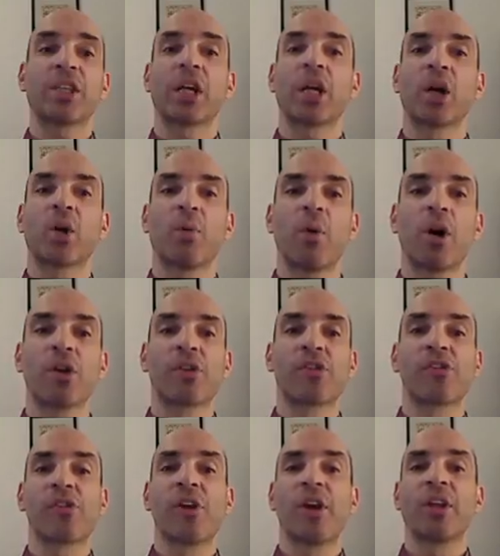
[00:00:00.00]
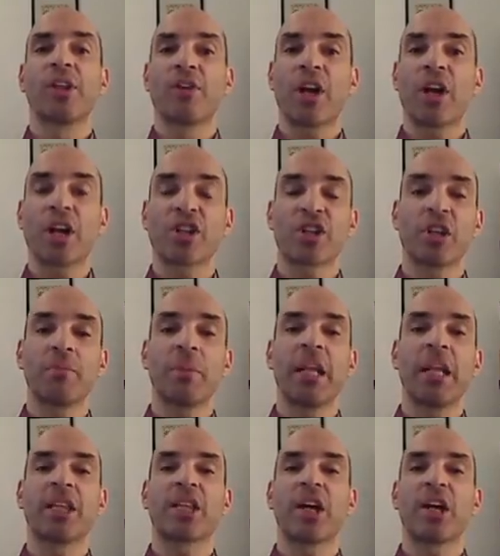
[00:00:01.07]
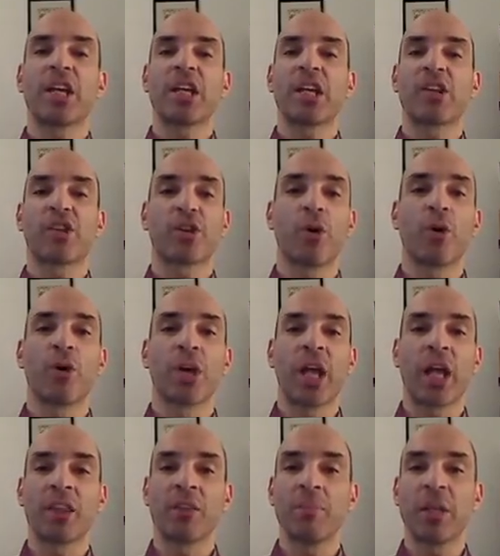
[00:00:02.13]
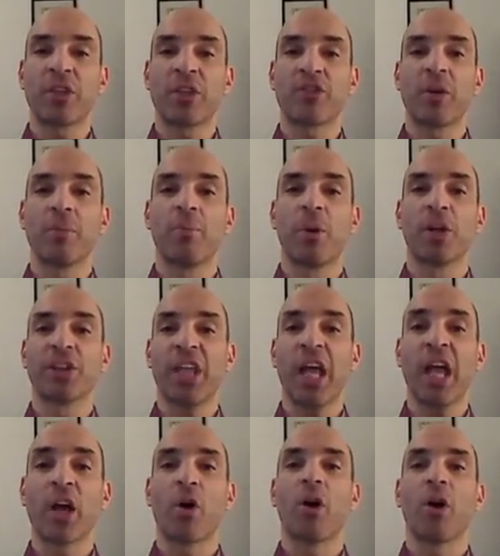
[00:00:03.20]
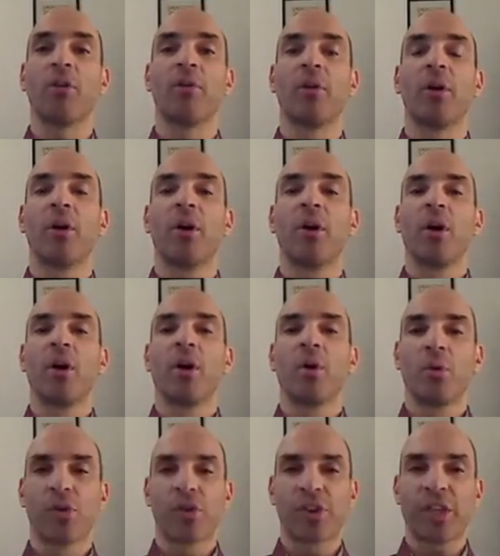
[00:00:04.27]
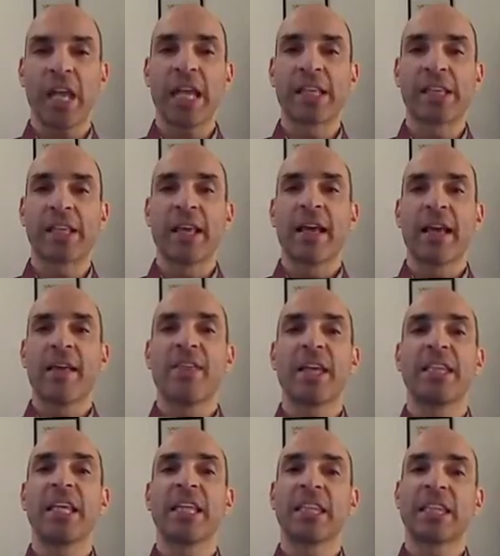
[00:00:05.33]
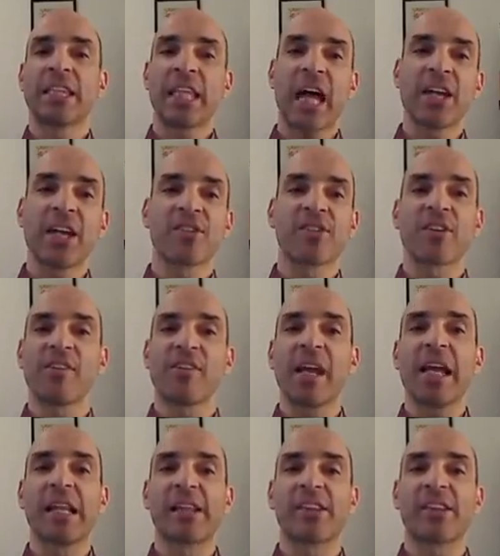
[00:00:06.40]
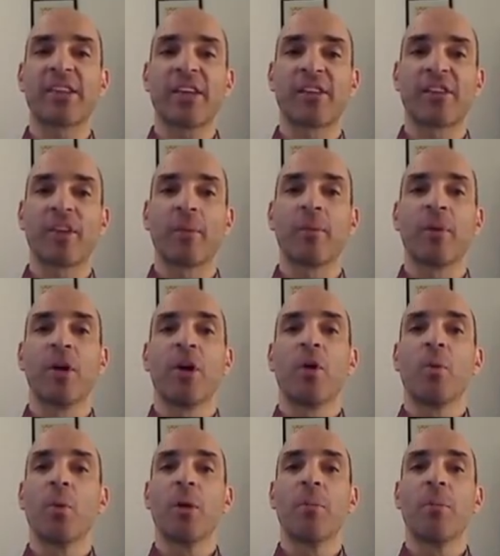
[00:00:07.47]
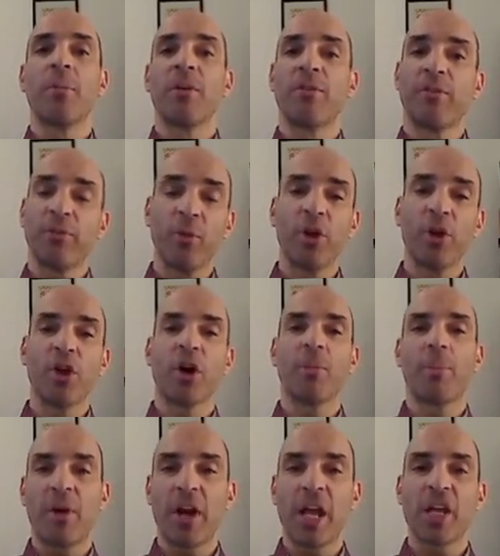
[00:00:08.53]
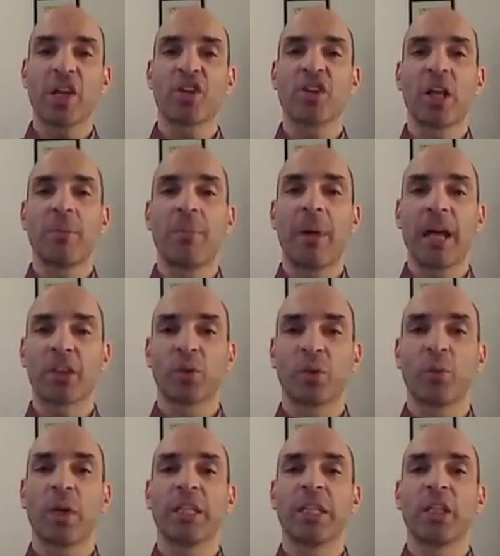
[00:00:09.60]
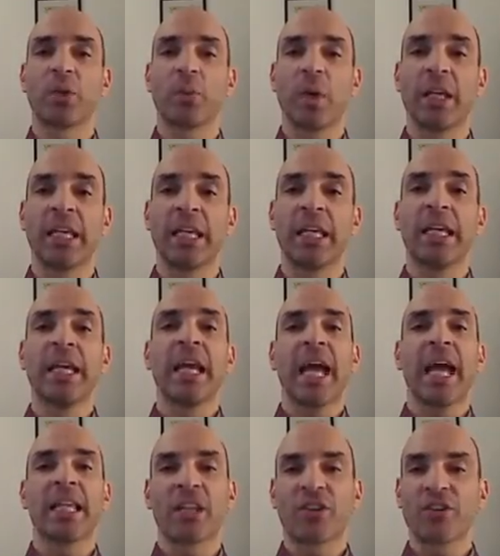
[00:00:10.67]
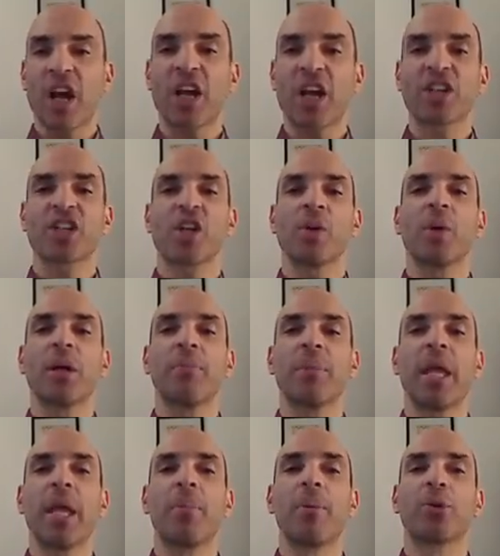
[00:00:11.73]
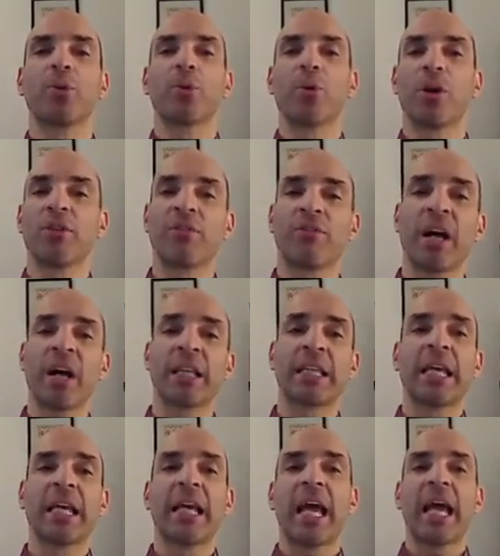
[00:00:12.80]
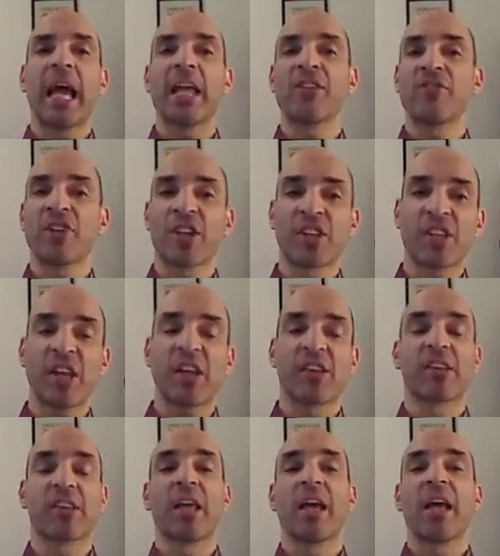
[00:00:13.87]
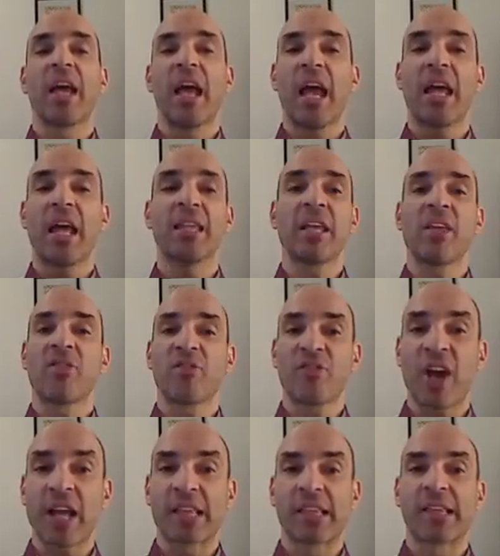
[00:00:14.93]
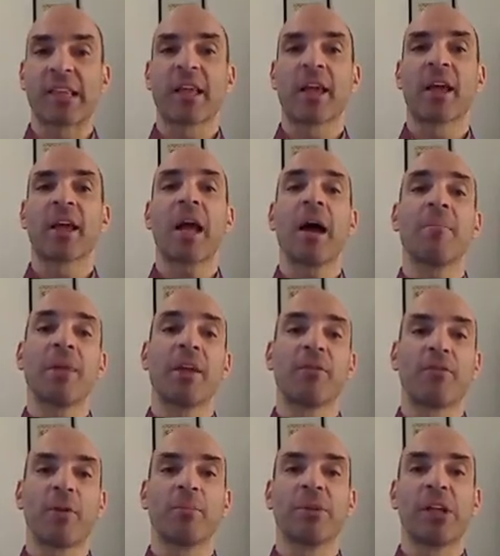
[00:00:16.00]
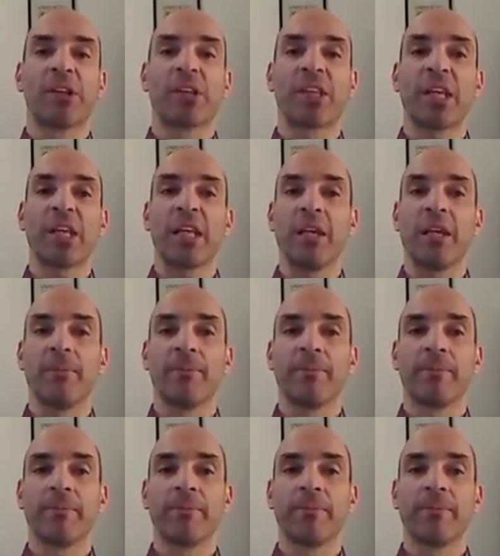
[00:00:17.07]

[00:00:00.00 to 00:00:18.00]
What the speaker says: article quotes the Russian military historian Dmitry Boltenkov, who states that the entire surveillance system will be fully operational by 2020 and that Russia will be able to confront and resist any threats coming from the sea.